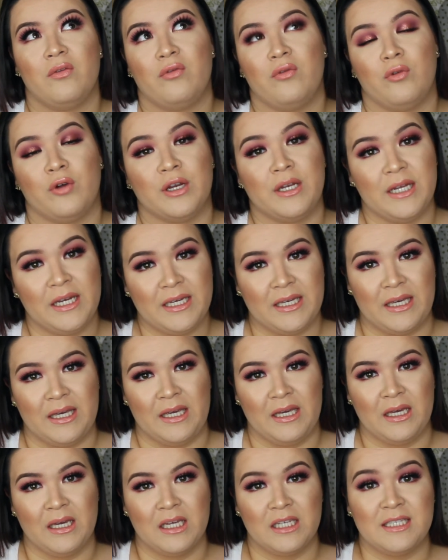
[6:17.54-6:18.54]
for
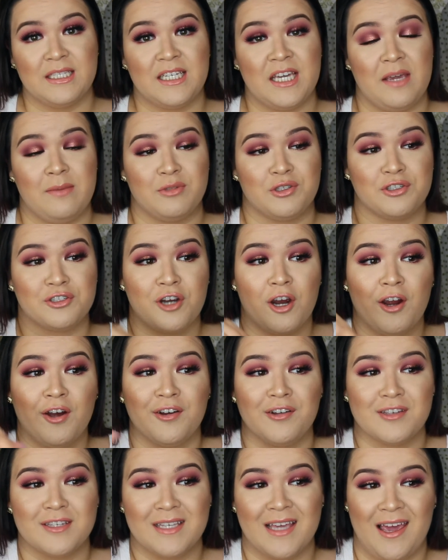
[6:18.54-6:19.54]
Nikki, James
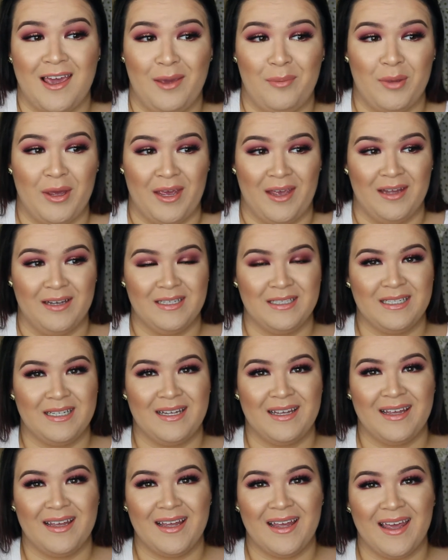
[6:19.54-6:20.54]
Charles came in,
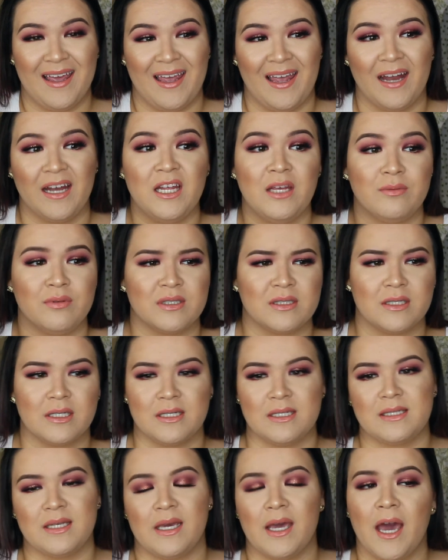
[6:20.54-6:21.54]
and he was
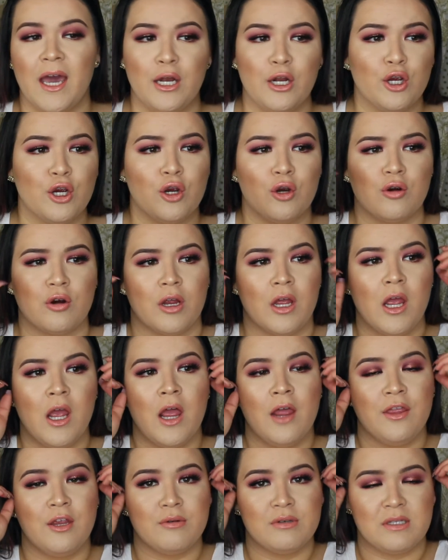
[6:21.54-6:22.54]
gonna say hi to her, or
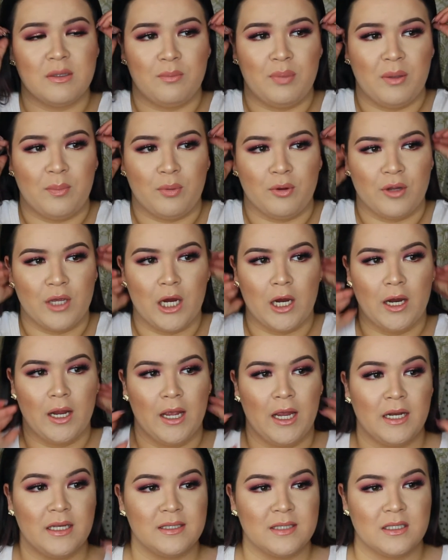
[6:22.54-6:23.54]
there were some people there.
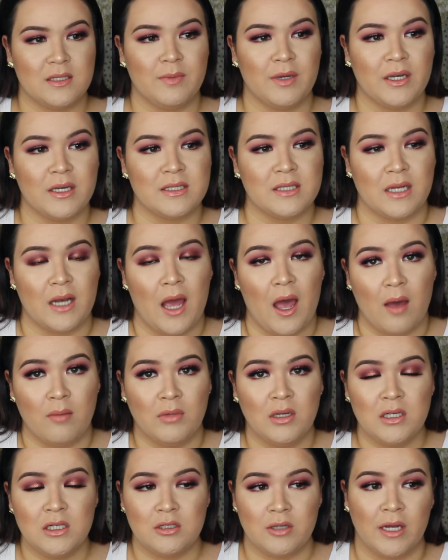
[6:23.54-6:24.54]
And I said to my cousin, I'm
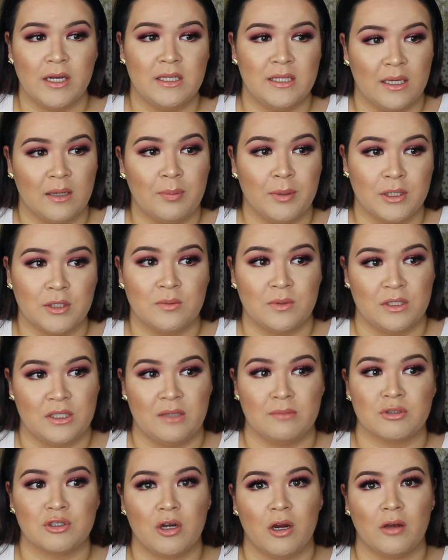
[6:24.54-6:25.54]
gonna try to take a picture with
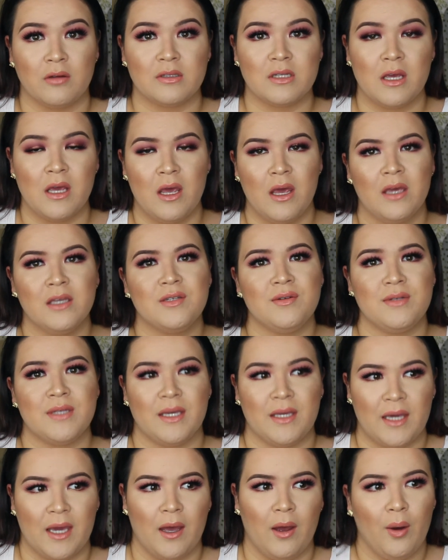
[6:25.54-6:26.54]
James Charles. She was
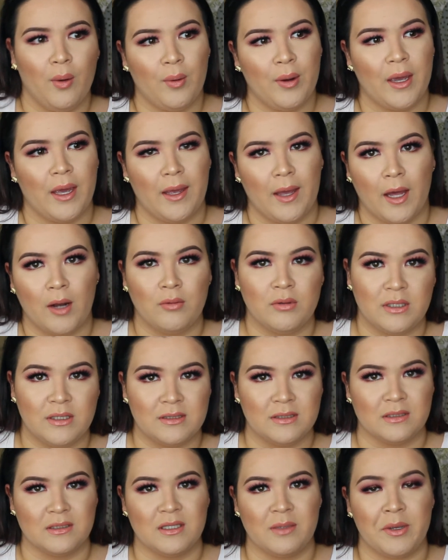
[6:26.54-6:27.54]
like, yeah, okay, I don't think
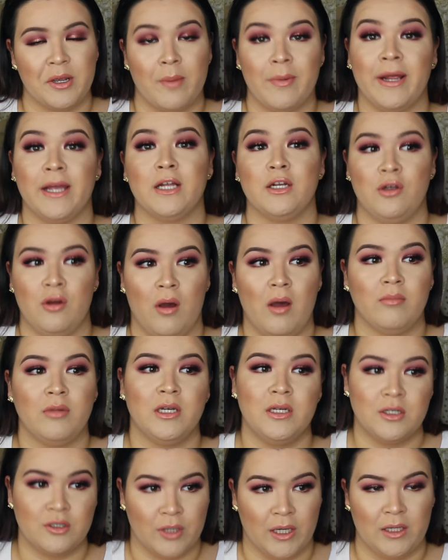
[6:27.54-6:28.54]
he's gonna take a picture. I'm like, no, I'm
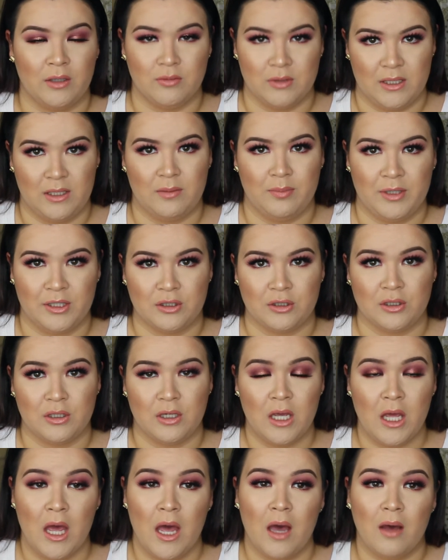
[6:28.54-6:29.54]
gonna try to go take a picture.
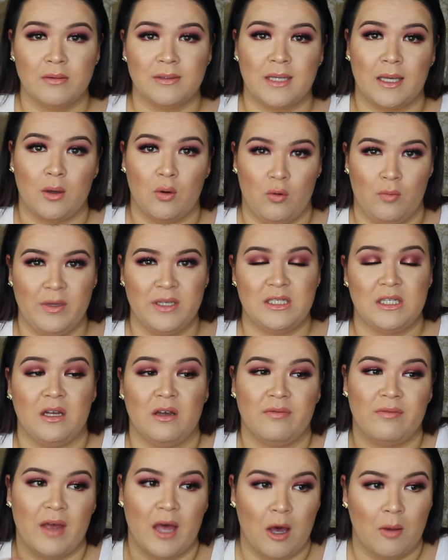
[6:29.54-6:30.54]
I was like, hold my
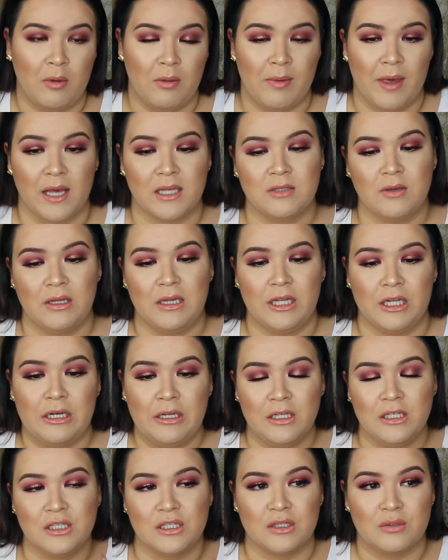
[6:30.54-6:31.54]
stuff, I'll be back. So I
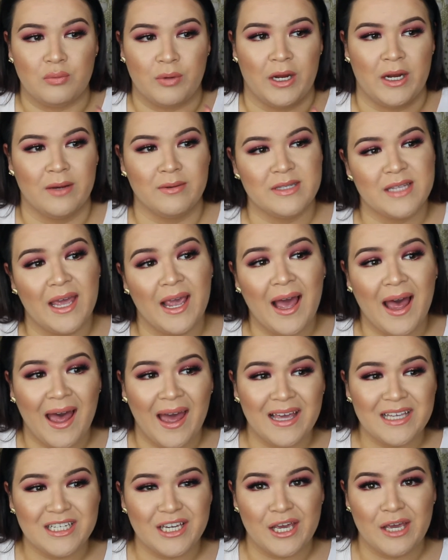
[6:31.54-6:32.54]
literally just ran. I was like,
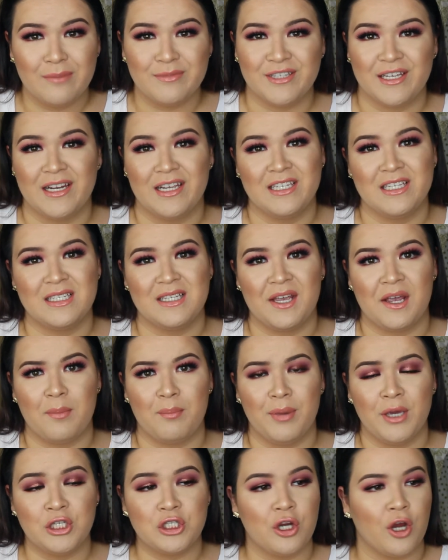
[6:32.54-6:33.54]
hi James, can I just take a
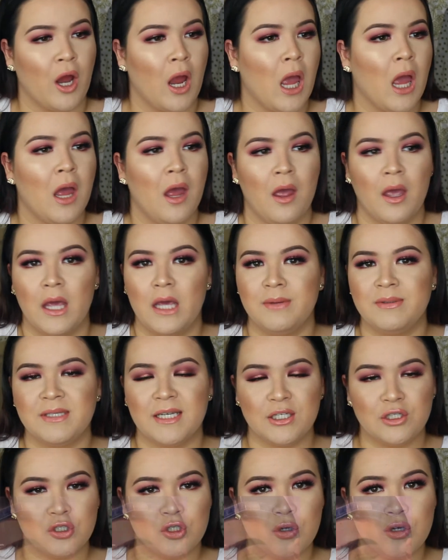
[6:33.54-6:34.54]
picture? He was
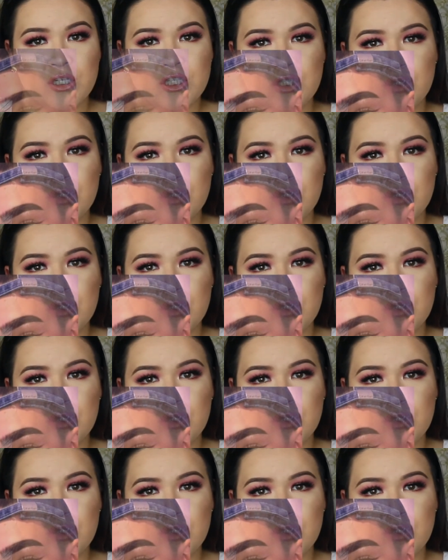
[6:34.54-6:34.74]
like, sure,